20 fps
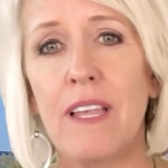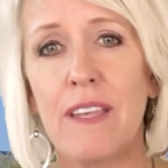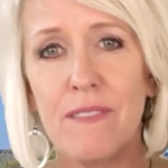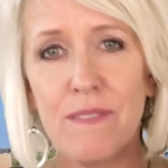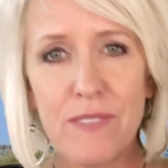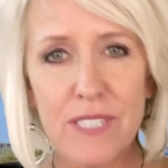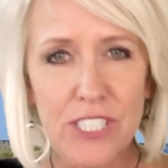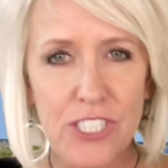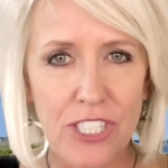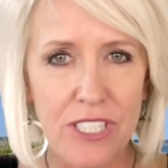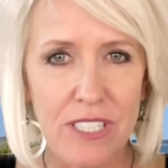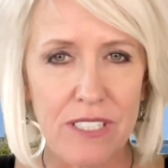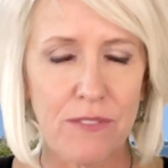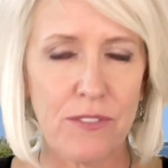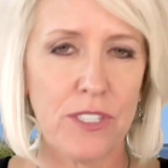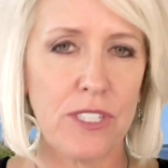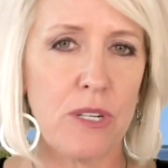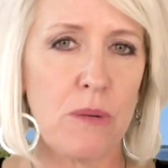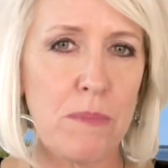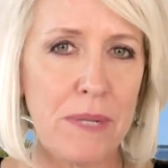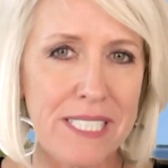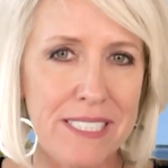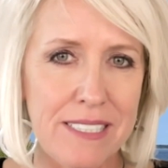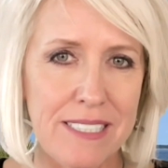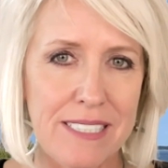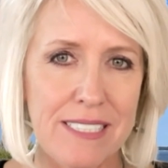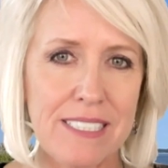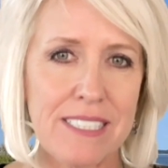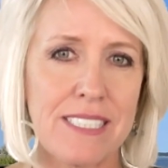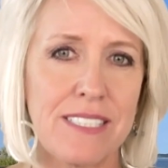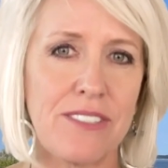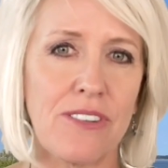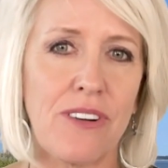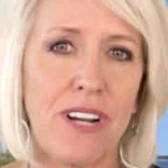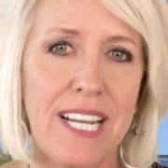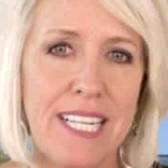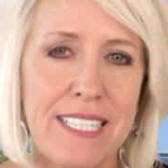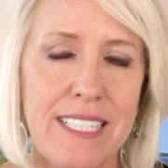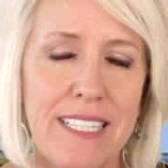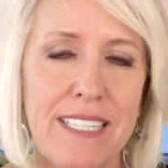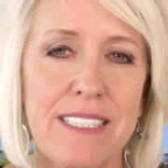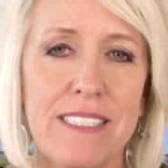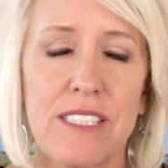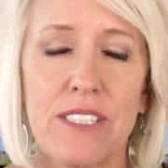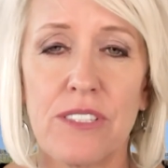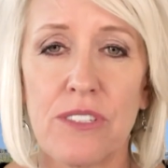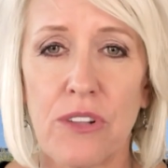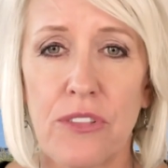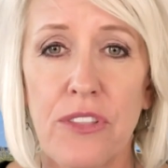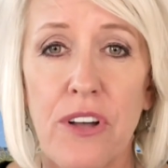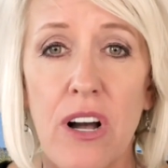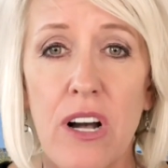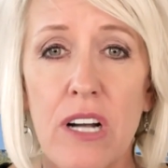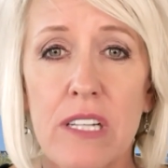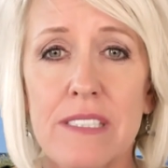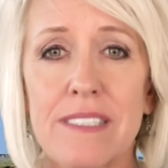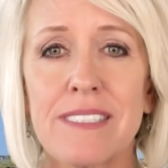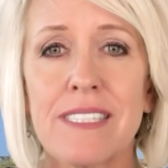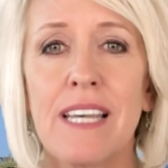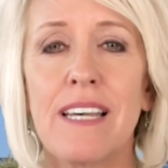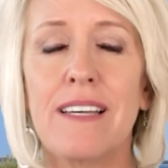vision for your business and your ideas and your thoughts.